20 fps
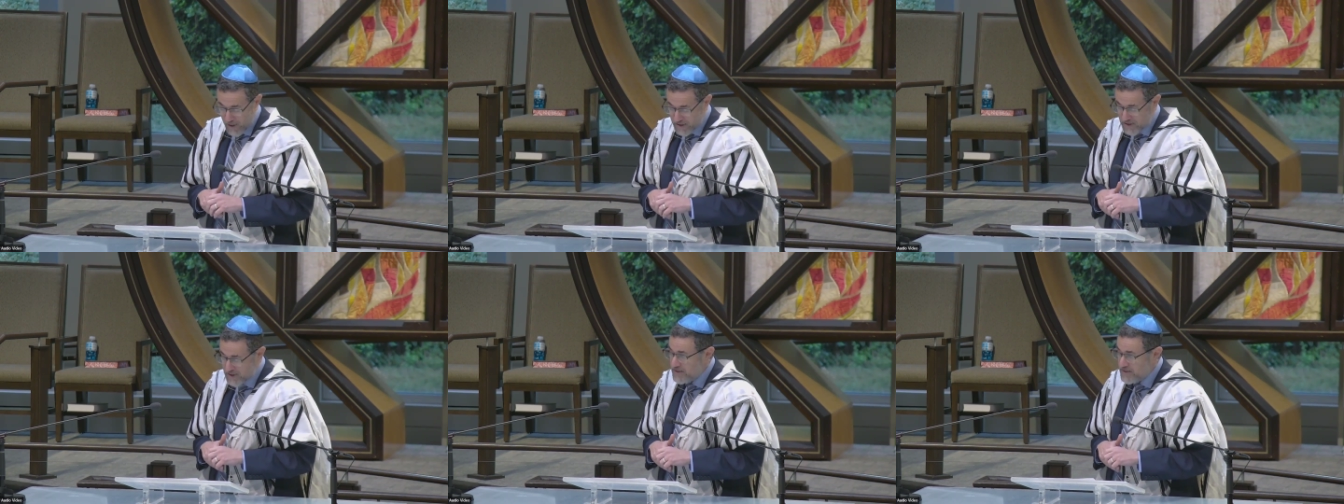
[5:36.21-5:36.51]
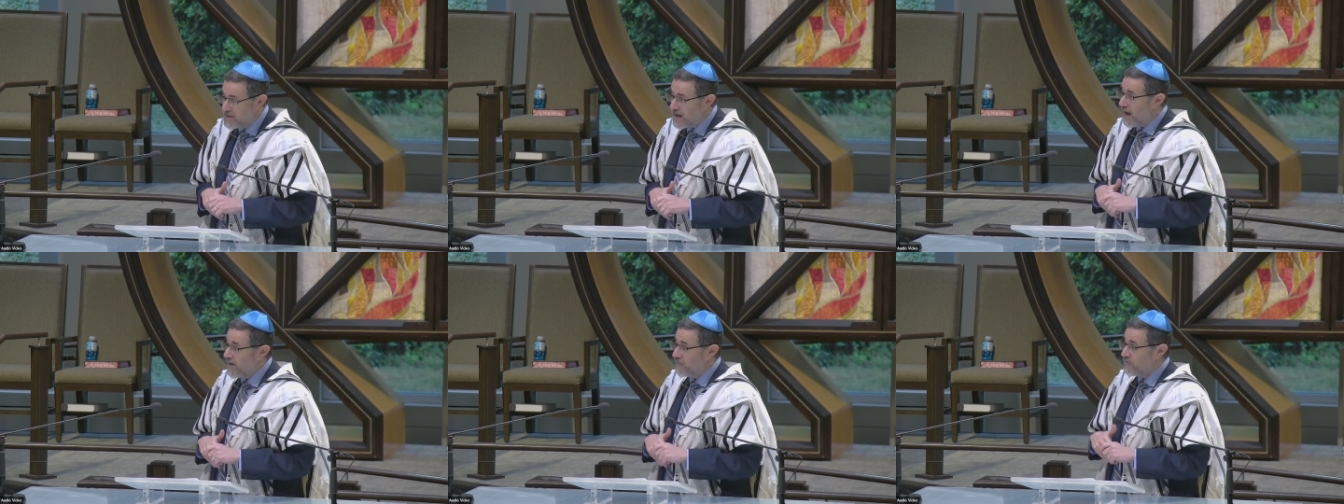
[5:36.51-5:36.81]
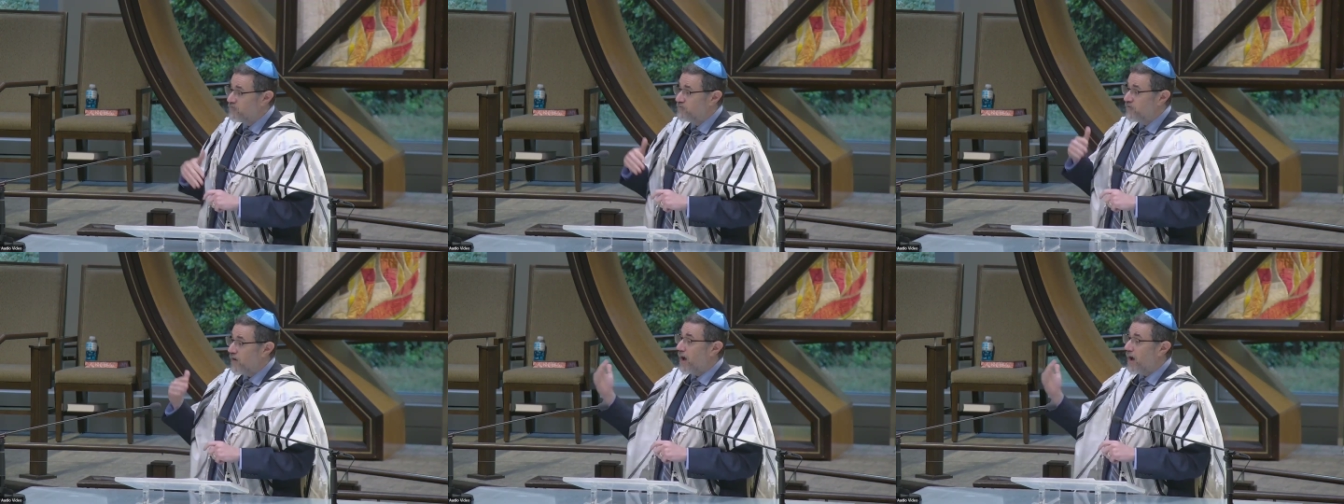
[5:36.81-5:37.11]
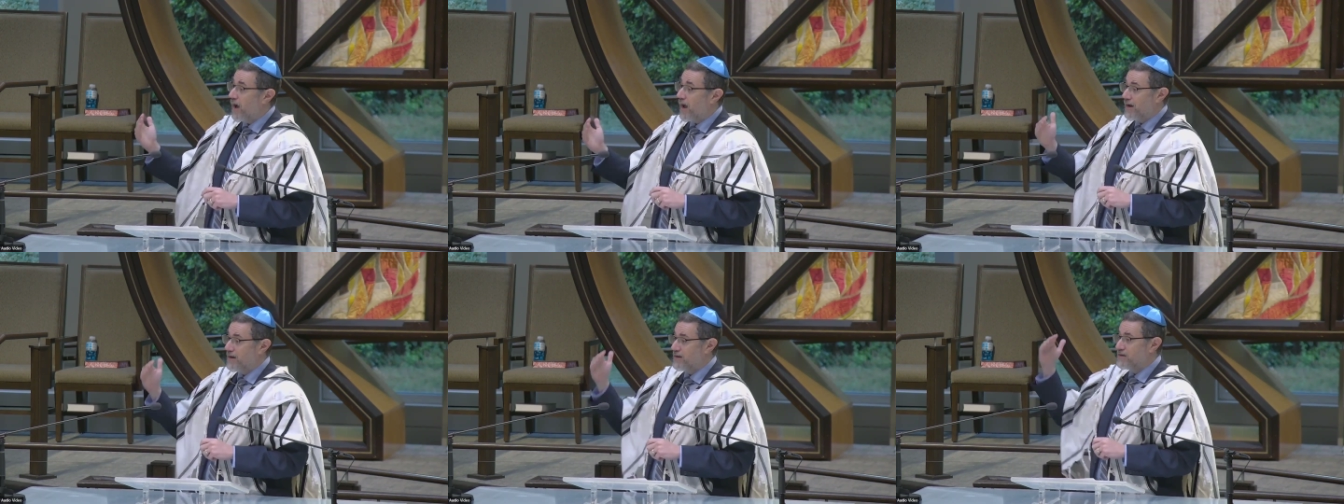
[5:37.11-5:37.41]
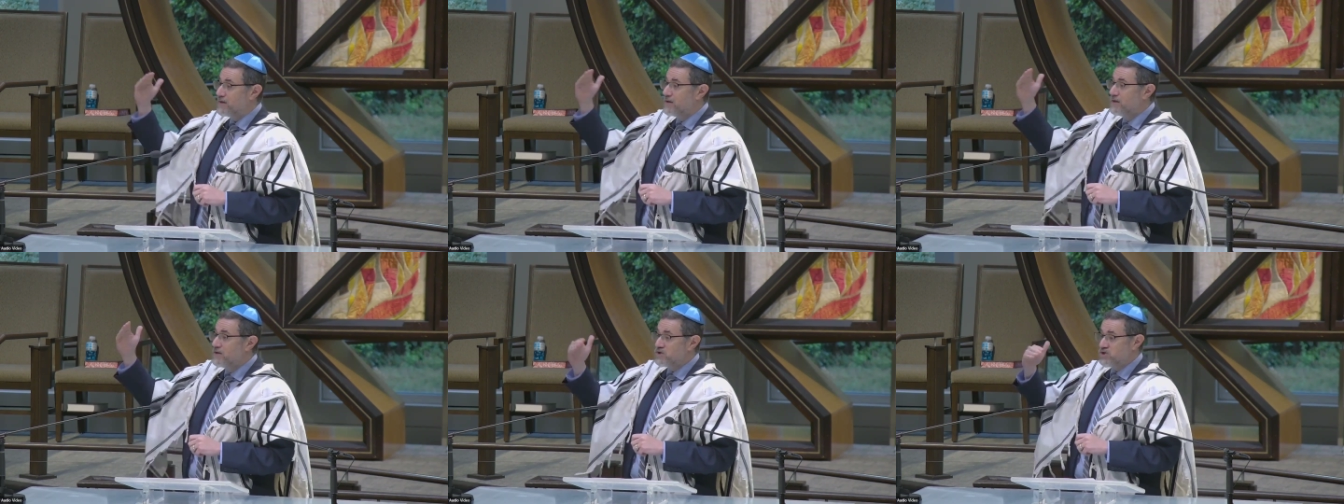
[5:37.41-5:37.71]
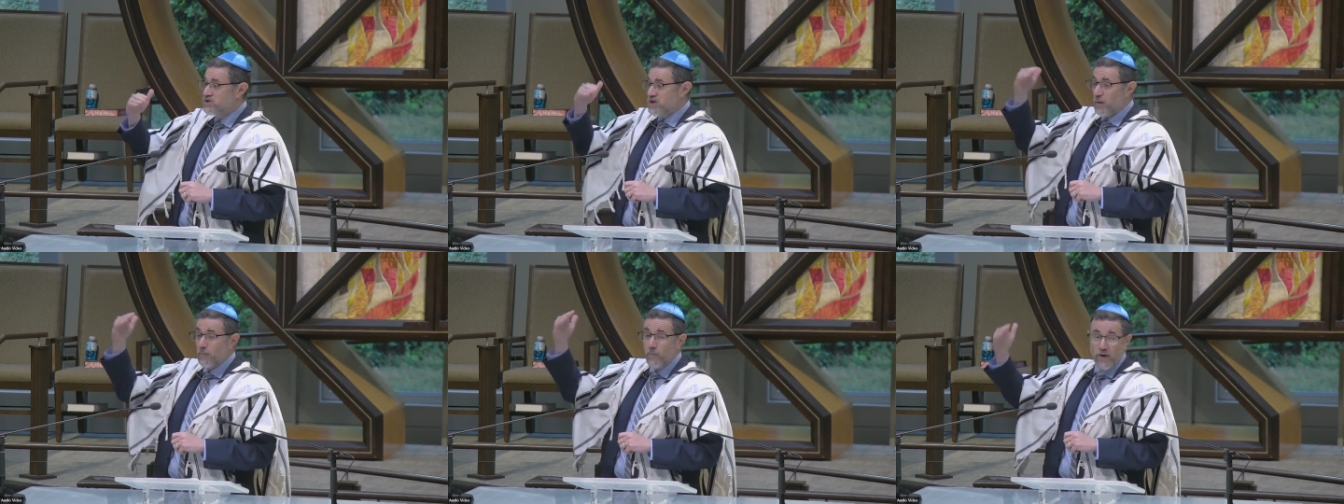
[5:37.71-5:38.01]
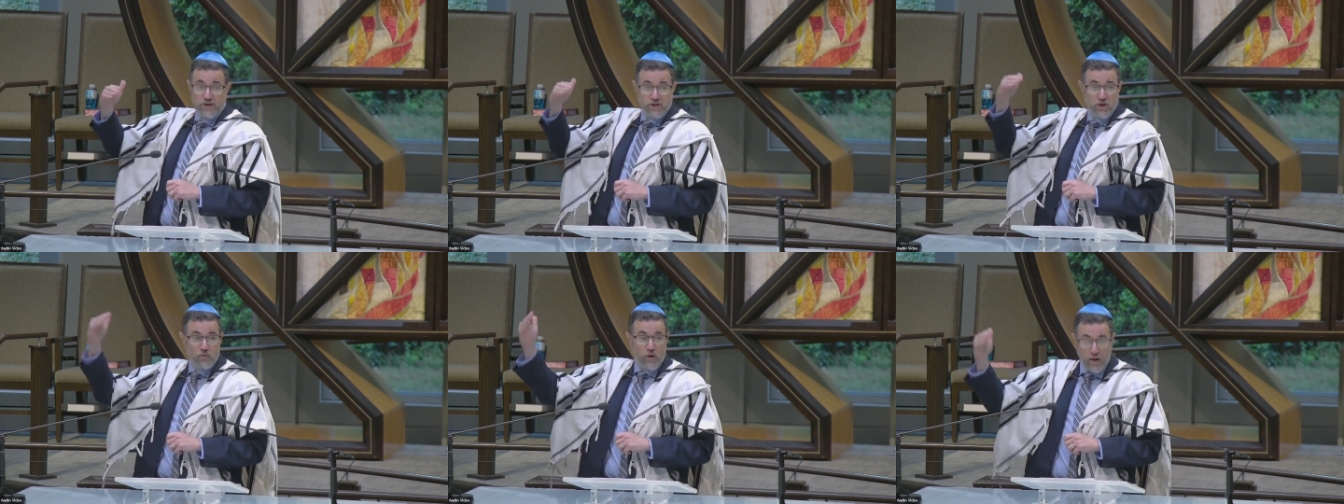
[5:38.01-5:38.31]
he did not find
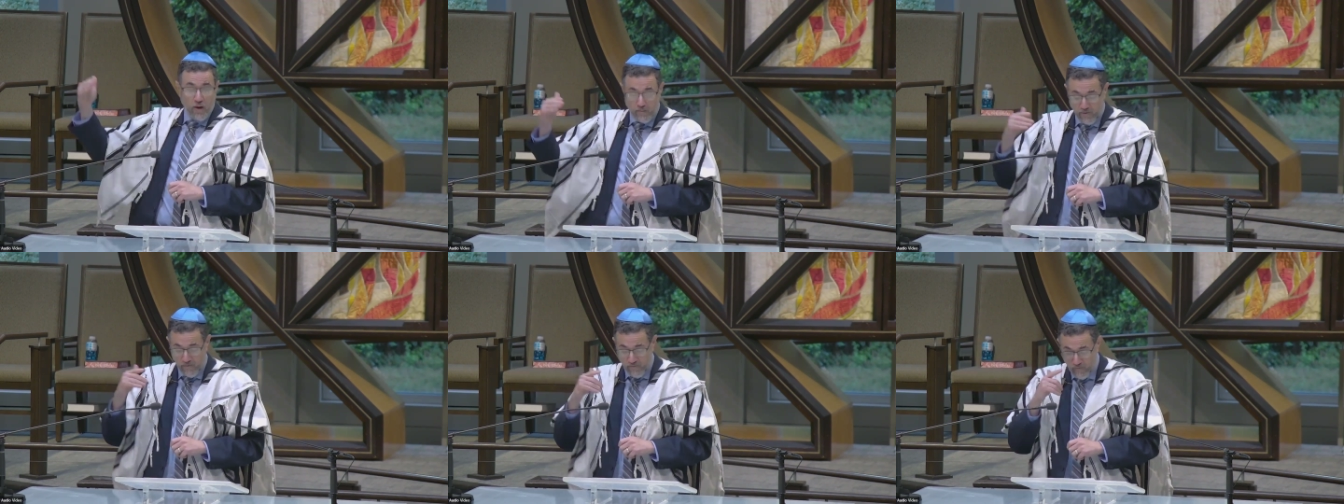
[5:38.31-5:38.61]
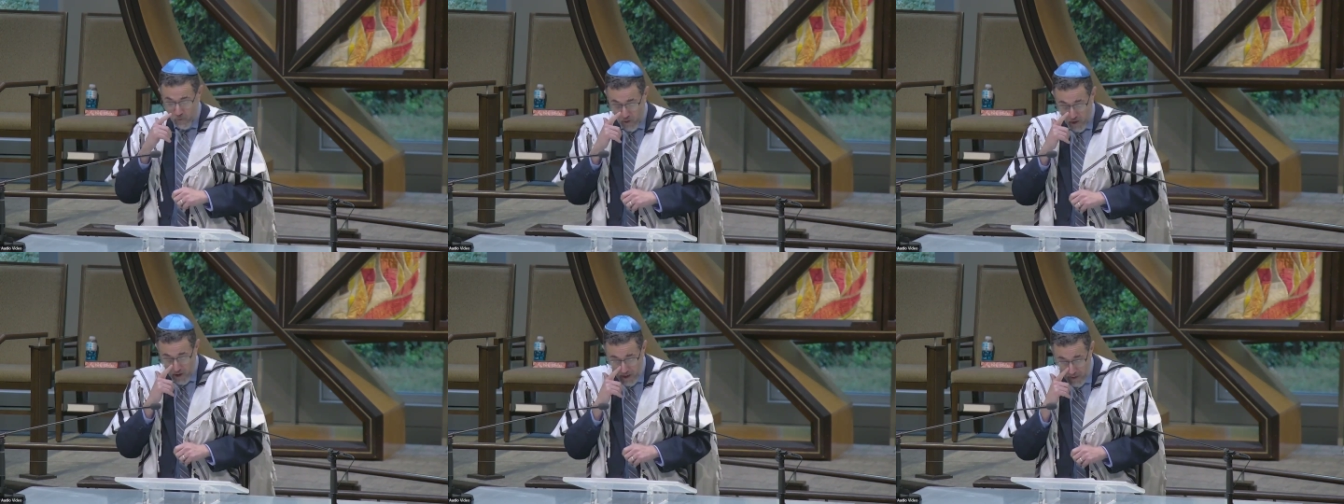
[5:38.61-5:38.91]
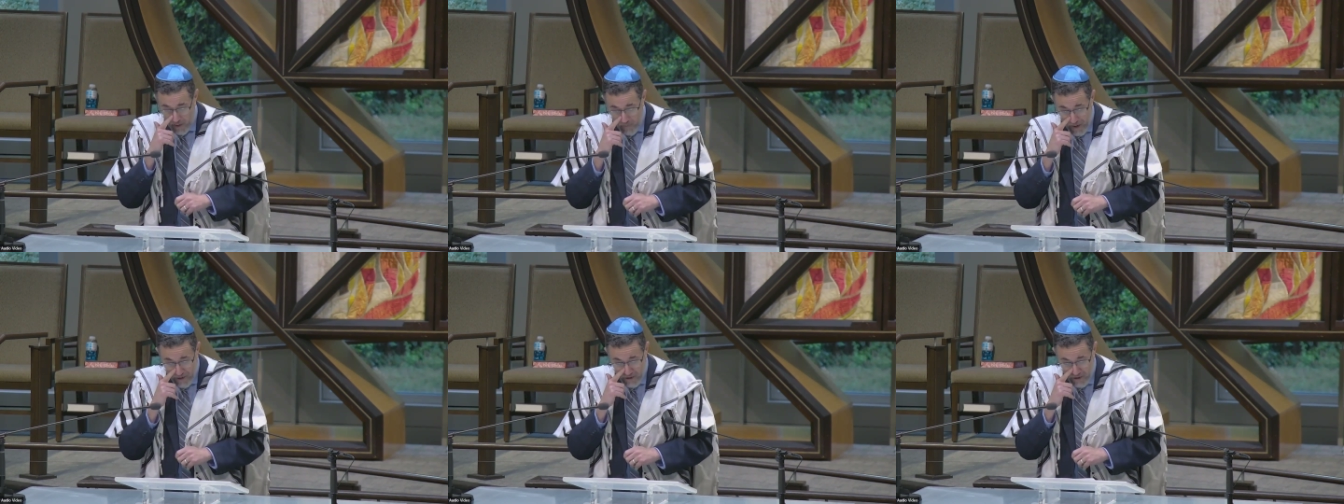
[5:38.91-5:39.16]
someone to run before him,